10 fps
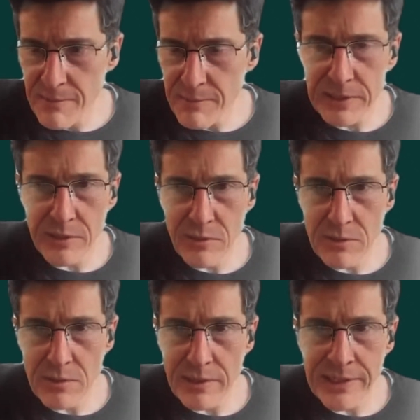
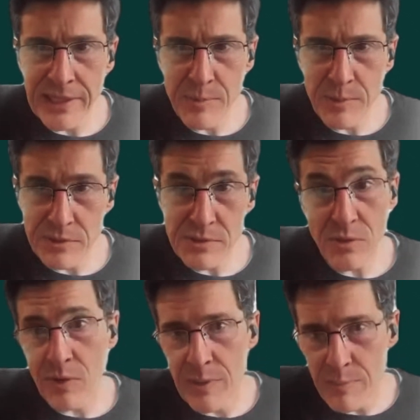particular unhappiness
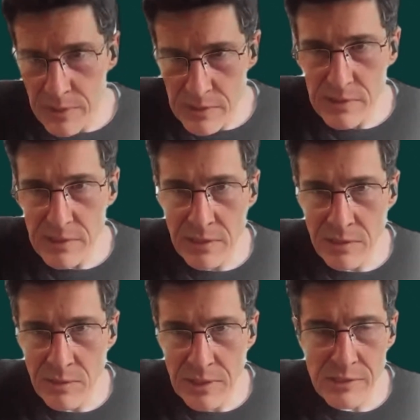or happiness in
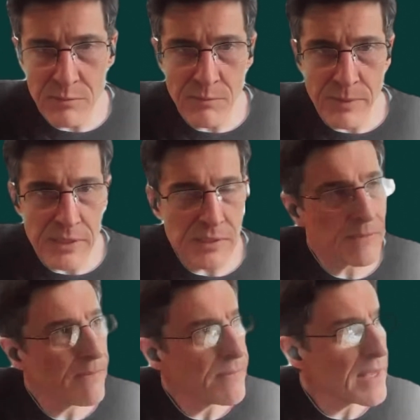your customer
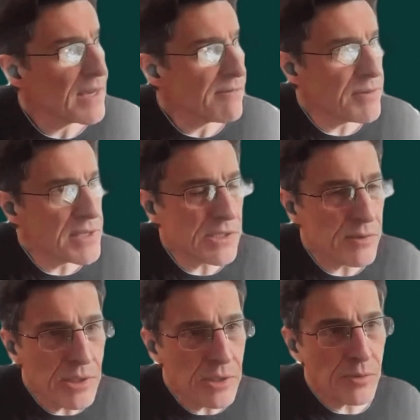base. For this,
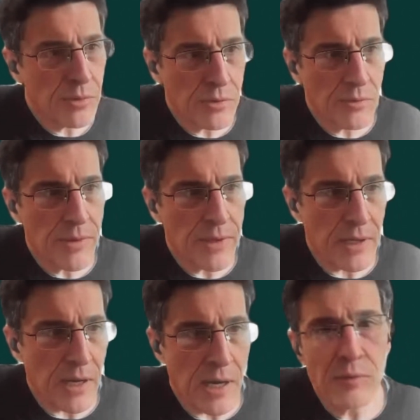you need to know
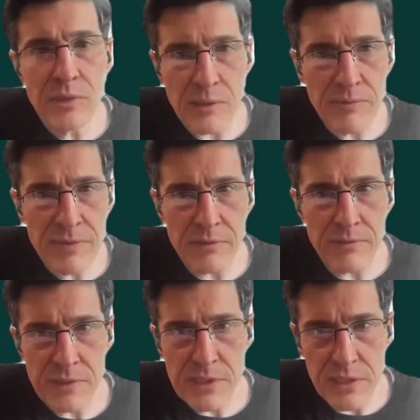the outcome of the
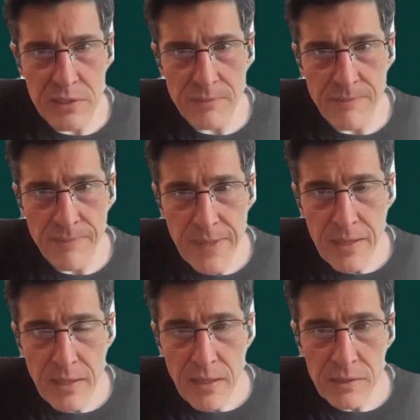conversation.
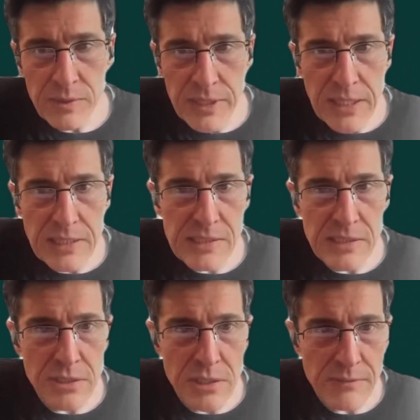Today, it's
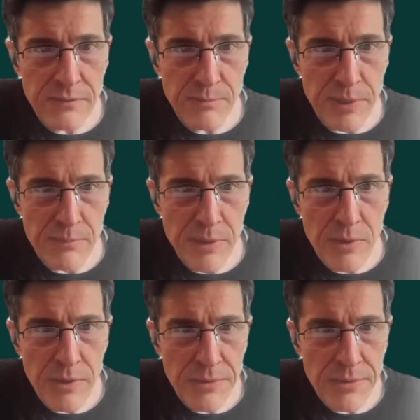achieved
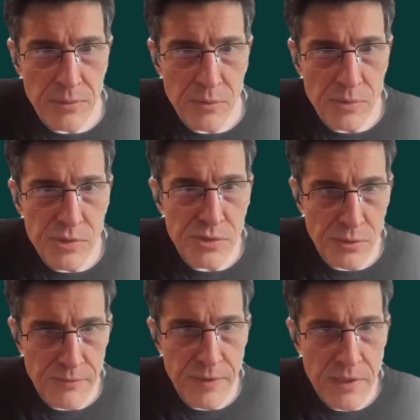primarily through
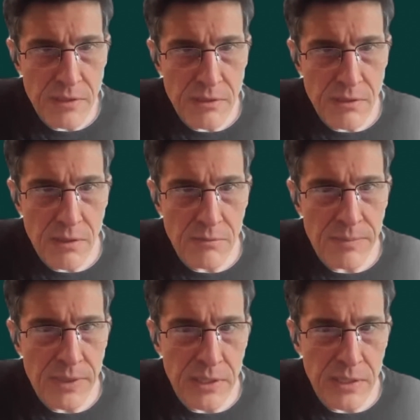surveying,
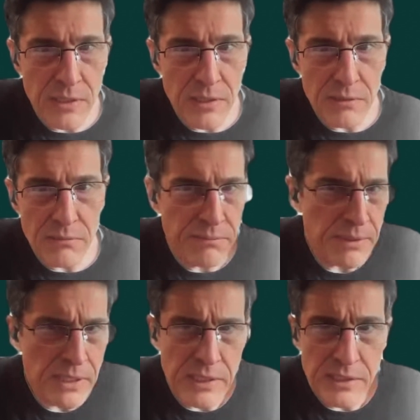
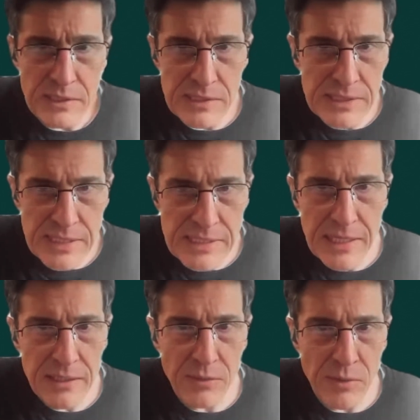being it
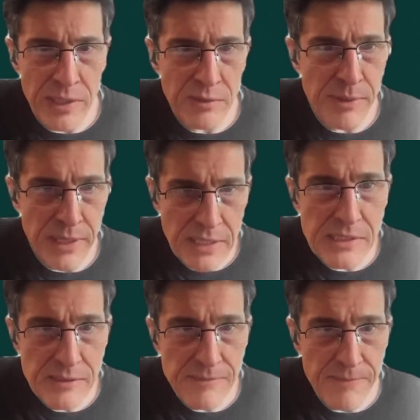CSAT or NPS.